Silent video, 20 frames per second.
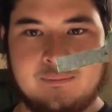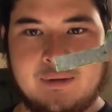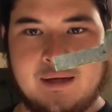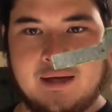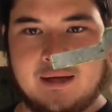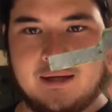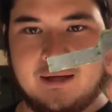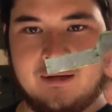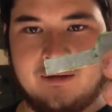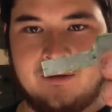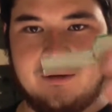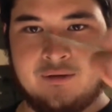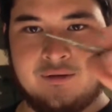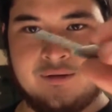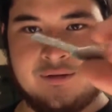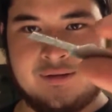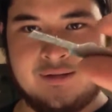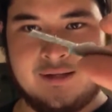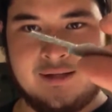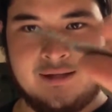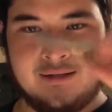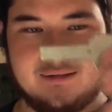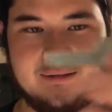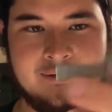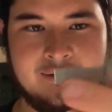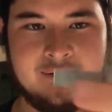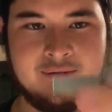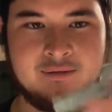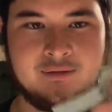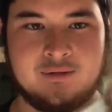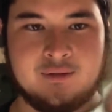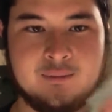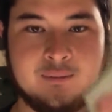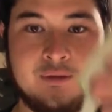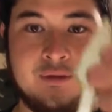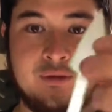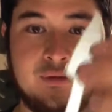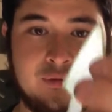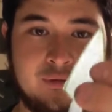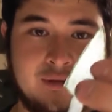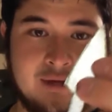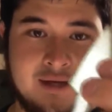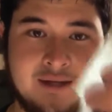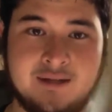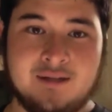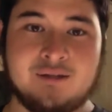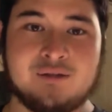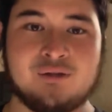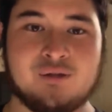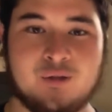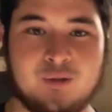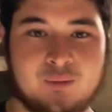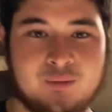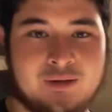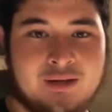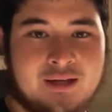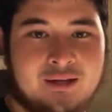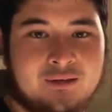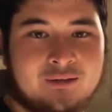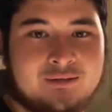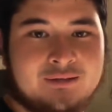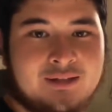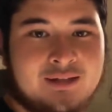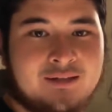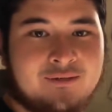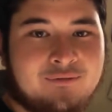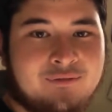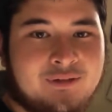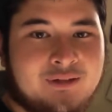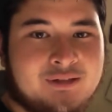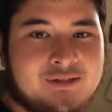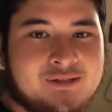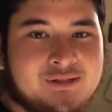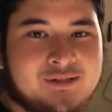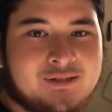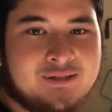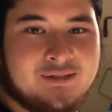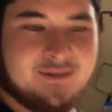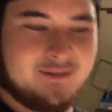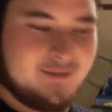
back here on the sides. So I'm going to do that and I'll show you what that looks like finished.